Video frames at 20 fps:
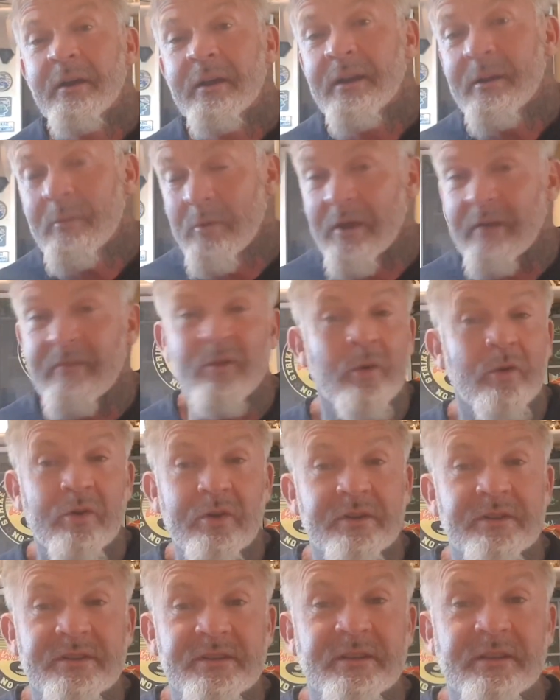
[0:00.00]
That will give you a
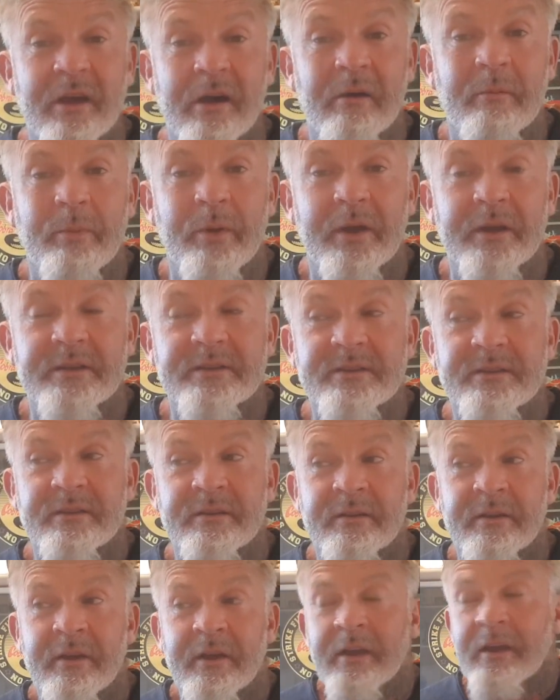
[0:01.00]
good start place.
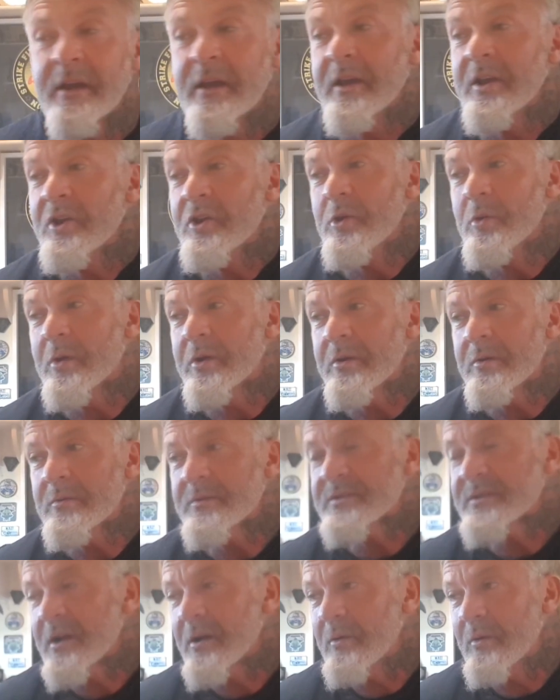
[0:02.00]
You can
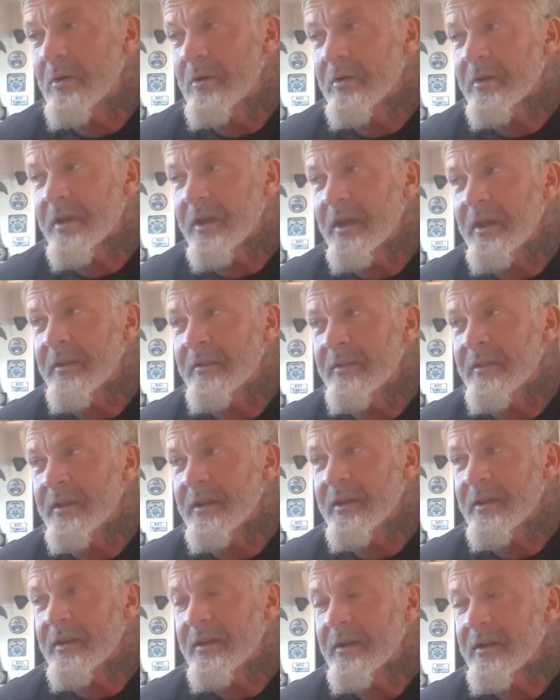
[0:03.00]
also look in
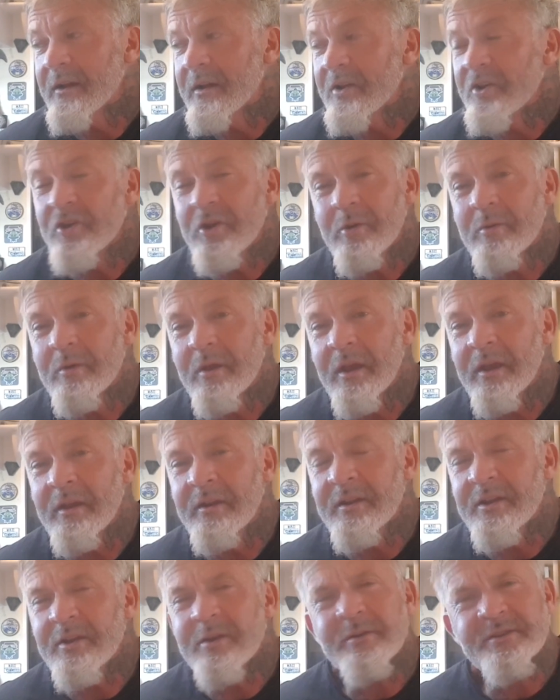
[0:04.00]
the
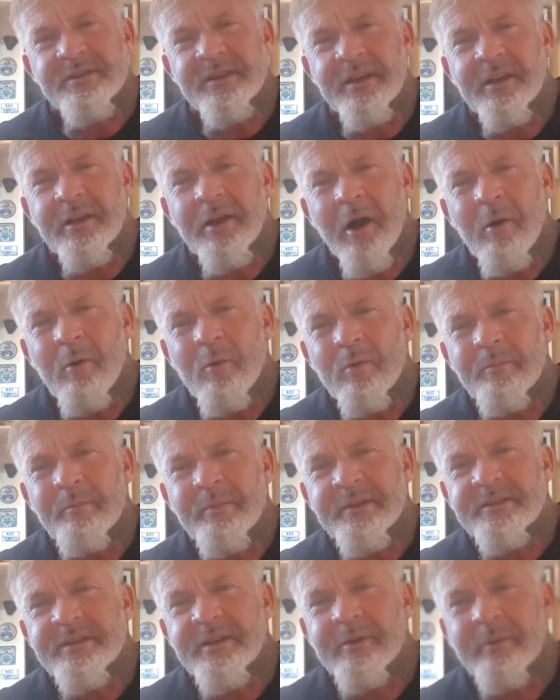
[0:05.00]
UC Gold
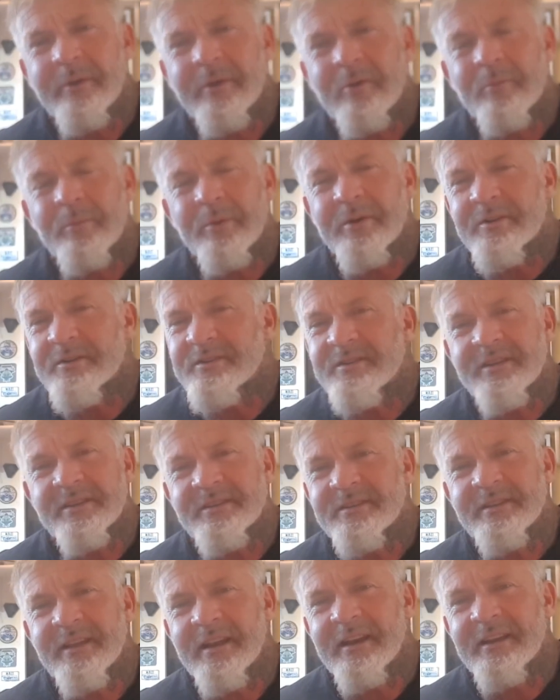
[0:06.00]
material, because this
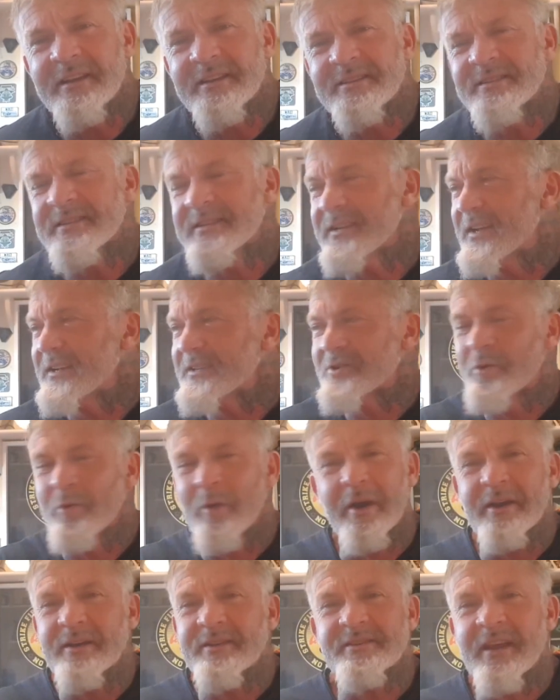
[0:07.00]
still is as
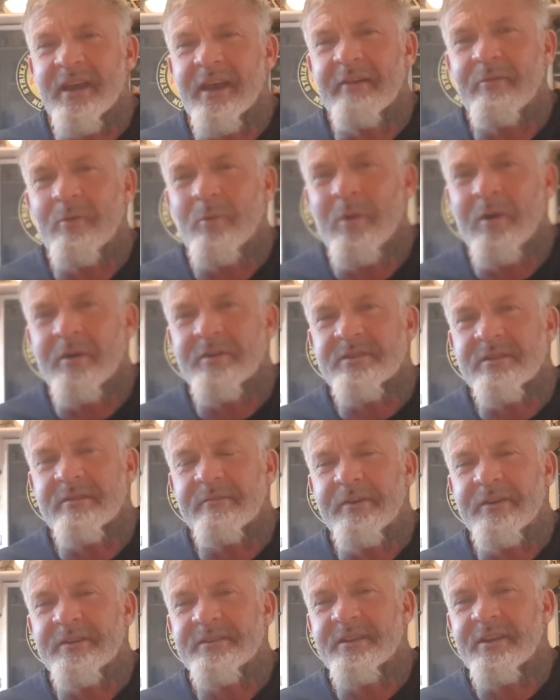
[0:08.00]
great as it ever was, the
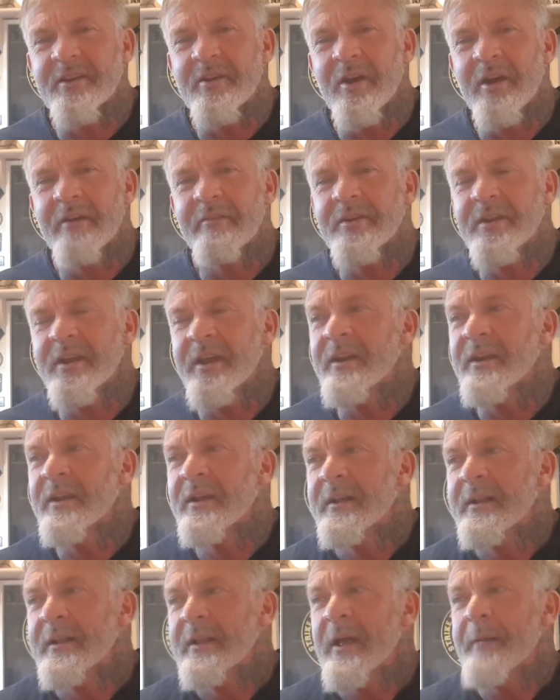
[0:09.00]
first thing I ever did,
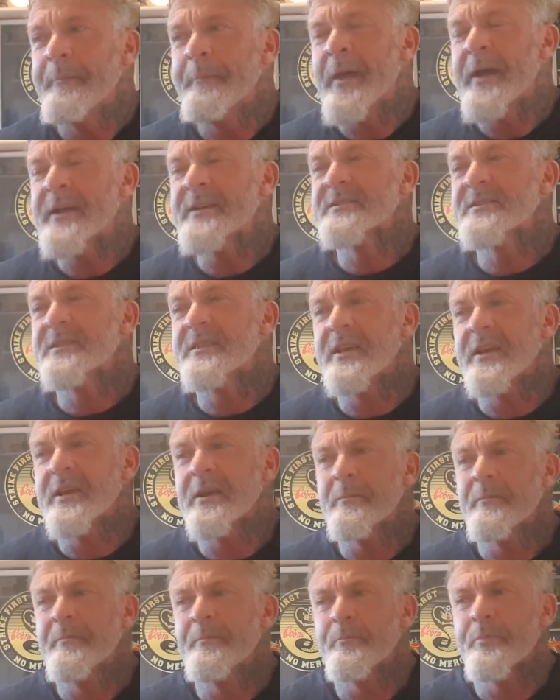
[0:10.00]
and that's
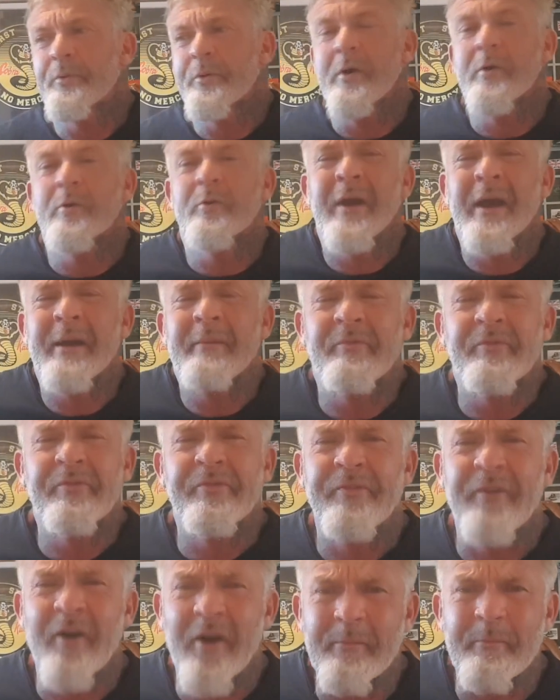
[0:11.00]
the program
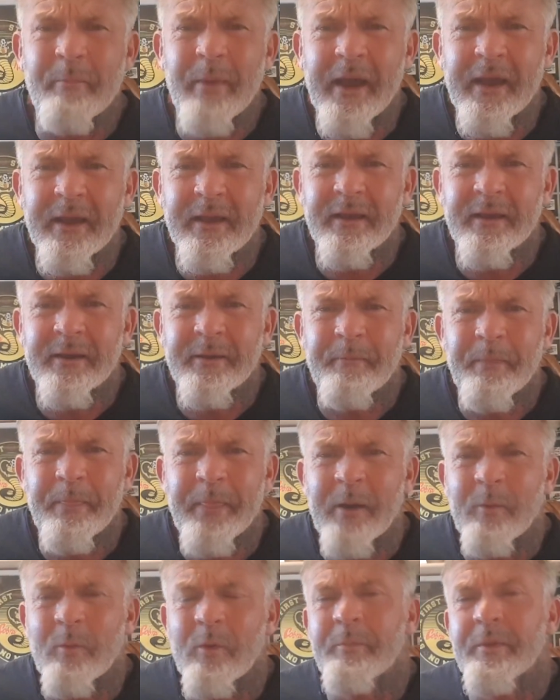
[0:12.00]
Fight Back.
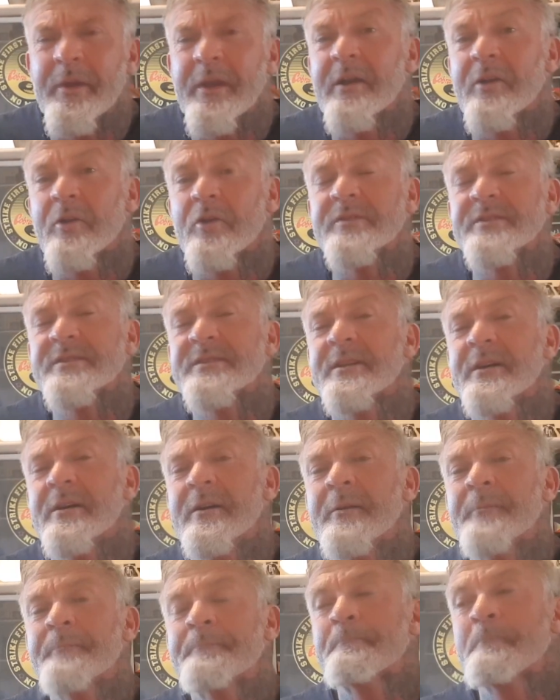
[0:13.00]
That would be a good
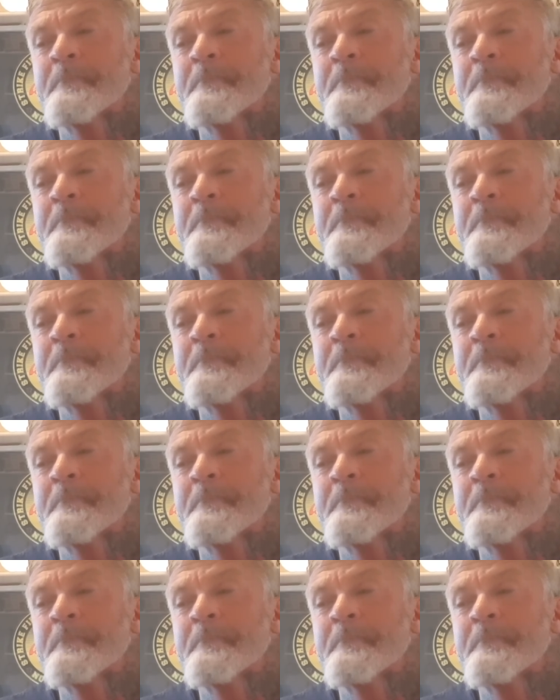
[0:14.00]
start.